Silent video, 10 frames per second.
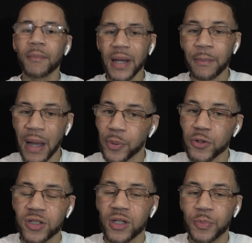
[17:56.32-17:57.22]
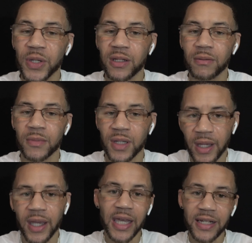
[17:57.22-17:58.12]
In my personal opinion,
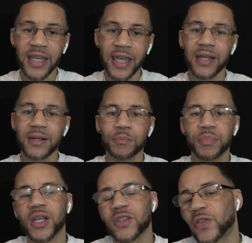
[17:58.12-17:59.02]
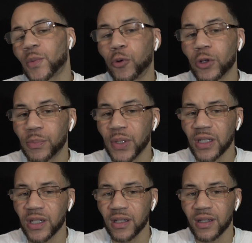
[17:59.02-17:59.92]
it can, because of the
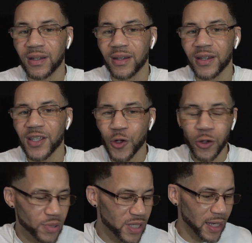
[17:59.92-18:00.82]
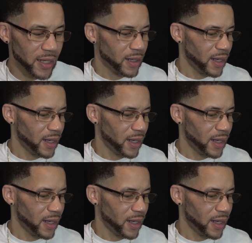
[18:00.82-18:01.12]
portability. You know what I'm saying?